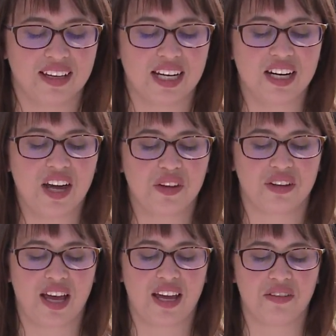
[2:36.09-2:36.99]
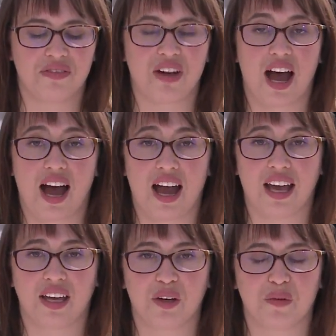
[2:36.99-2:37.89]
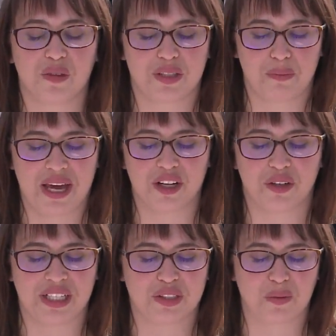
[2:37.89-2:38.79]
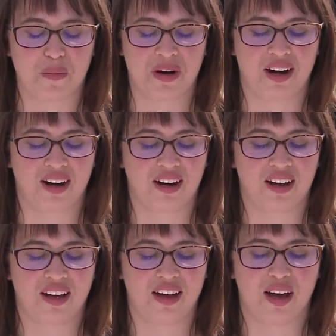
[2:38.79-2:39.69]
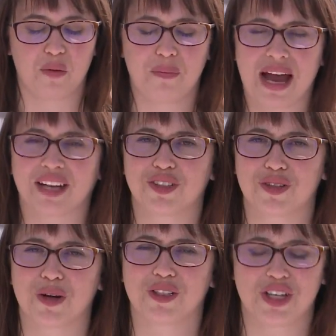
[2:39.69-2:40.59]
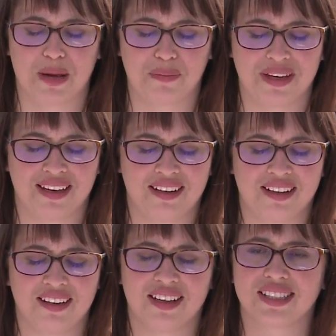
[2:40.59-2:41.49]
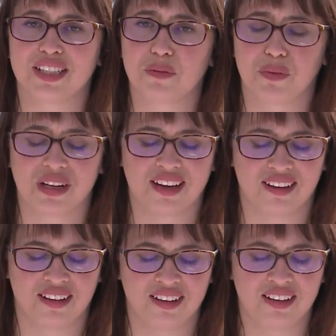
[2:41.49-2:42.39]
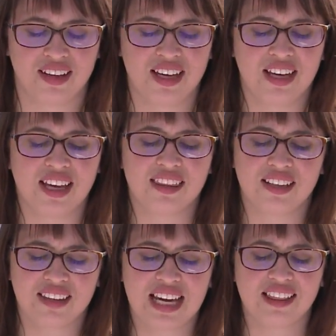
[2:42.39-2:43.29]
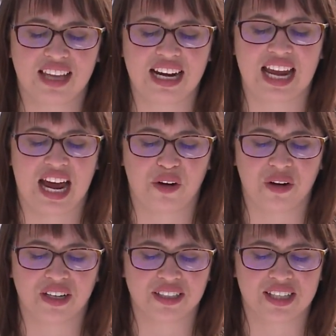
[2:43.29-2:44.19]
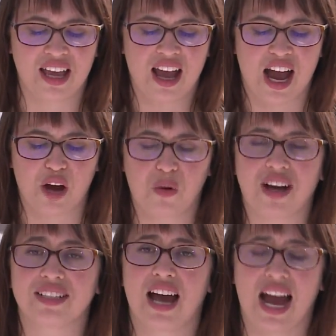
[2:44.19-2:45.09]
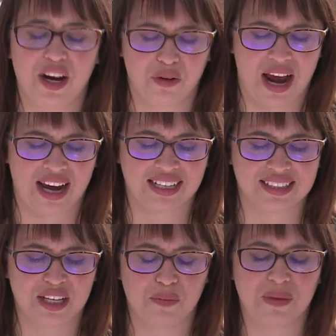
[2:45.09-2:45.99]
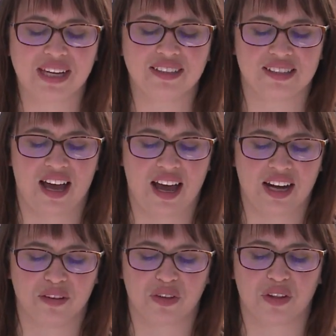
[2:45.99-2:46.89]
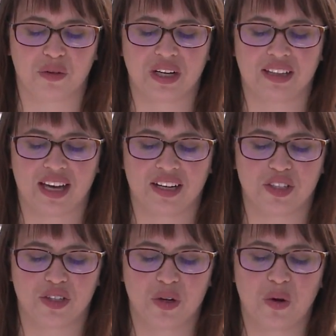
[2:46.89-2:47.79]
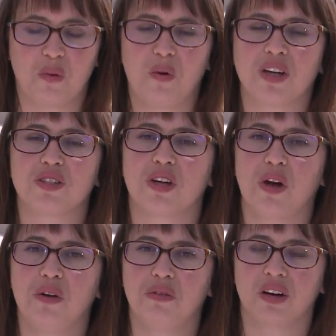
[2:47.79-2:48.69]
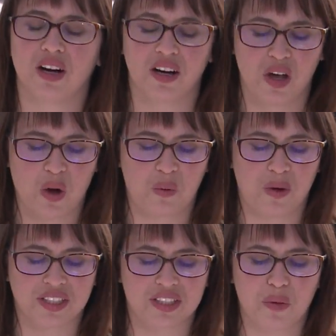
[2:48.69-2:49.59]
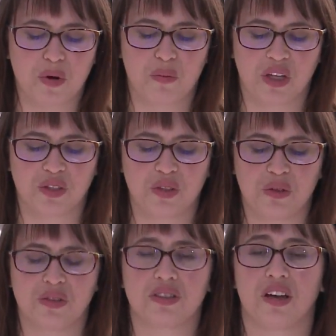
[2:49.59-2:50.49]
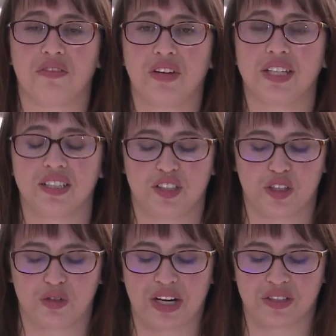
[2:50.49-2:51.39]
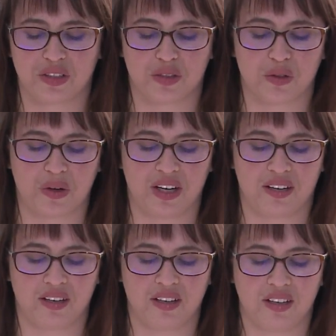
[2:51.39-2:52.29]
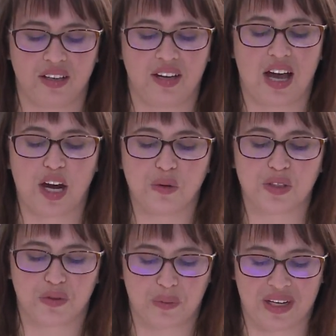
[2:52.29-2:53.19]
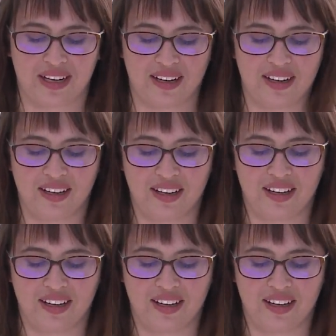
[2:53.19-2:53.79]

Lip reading: In another life, I was a pedigree swimmer, a backstroke champion, a slippery gill. In the late light hours, I walked high rise, peat side of a thorny ledge, washed over what summer monsoon saw fit to drench the soil. I was forbidden